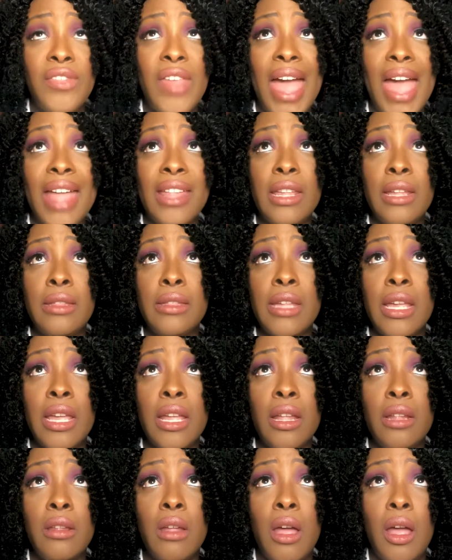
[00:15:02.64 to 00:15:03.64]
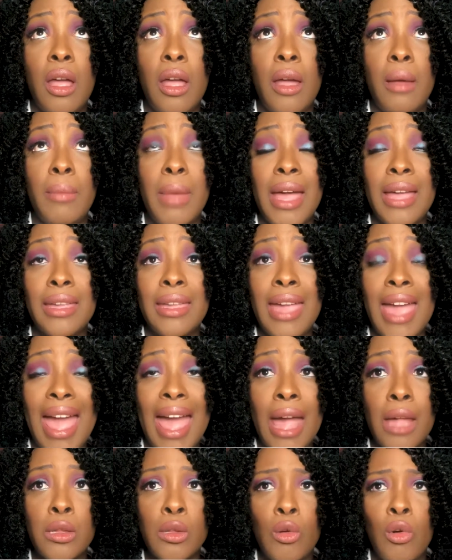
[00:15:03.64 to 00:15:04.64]
that is in um, a
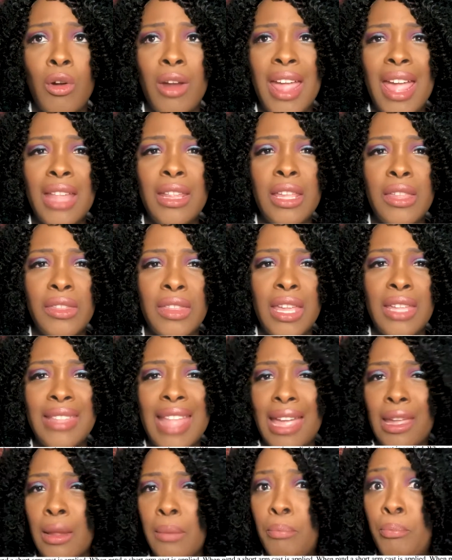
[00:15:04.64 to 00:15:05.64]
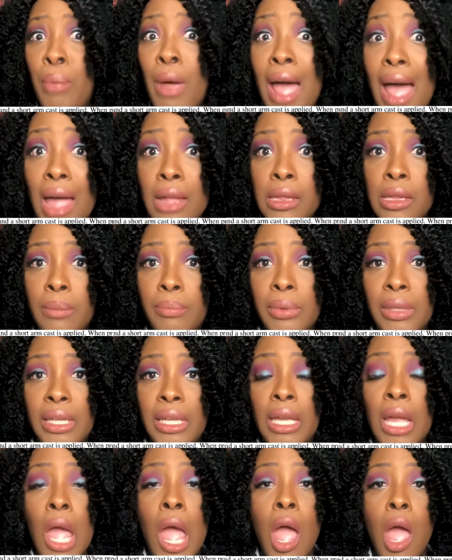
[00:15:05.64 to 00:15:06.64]
cast or anything that can
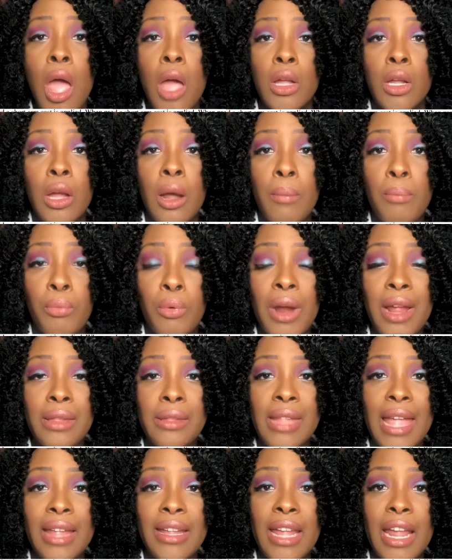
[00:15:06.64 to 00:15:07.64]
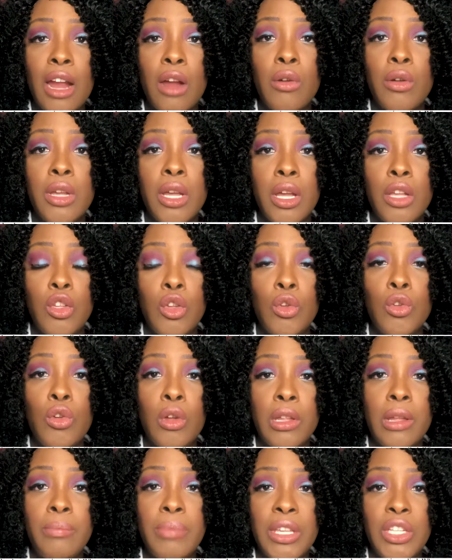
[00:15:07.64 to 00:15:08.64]
possibly compress that area, you're
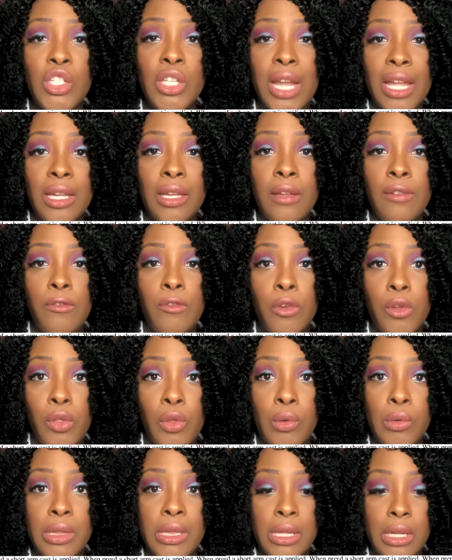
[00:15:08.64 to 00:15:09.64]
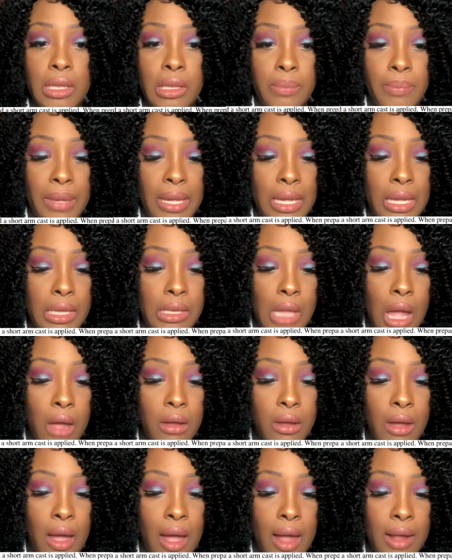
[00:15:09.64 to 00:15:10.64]
going to be checking for those six P's
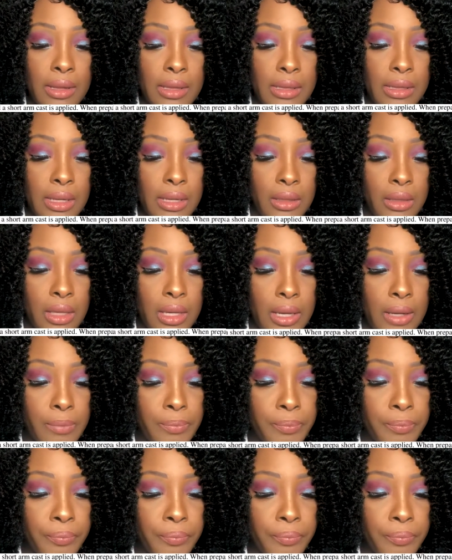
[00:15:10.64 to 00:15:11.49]
constantly.